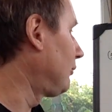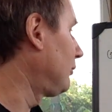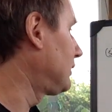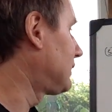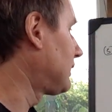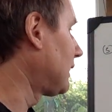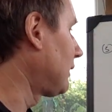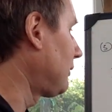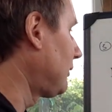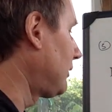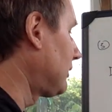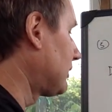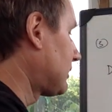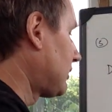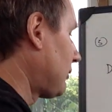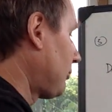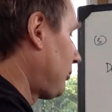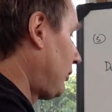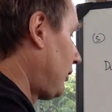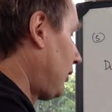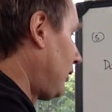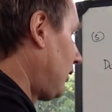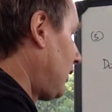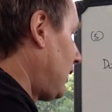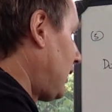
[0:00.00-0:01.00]
we said that the
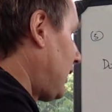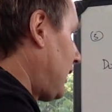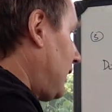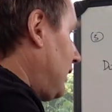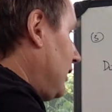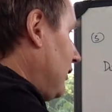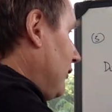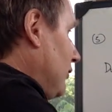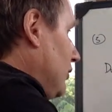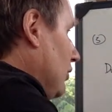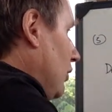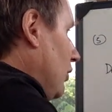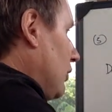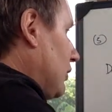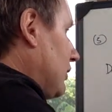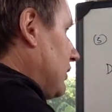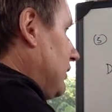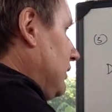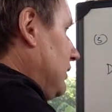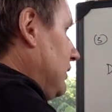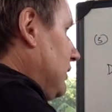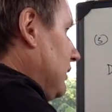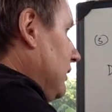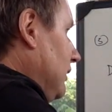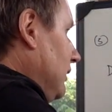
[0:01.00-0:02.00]
supply of
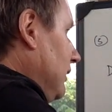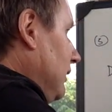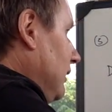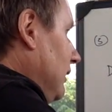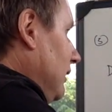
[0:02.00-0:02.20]
doctors